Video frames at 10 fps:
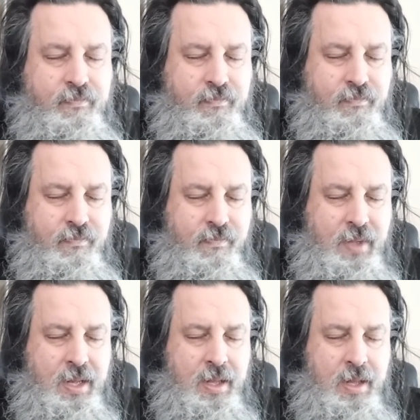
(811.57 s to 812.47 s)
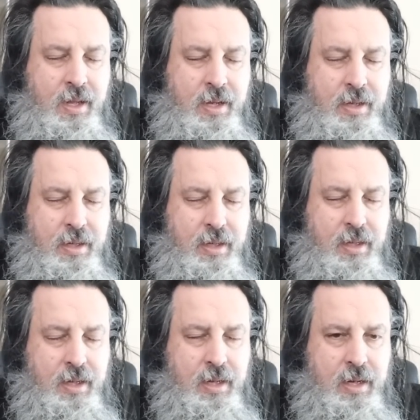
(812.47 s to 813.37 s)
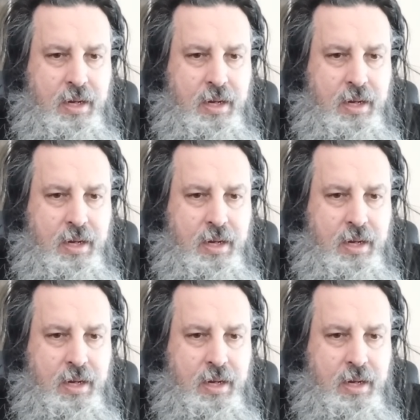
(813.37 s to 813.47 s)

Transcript: (silence)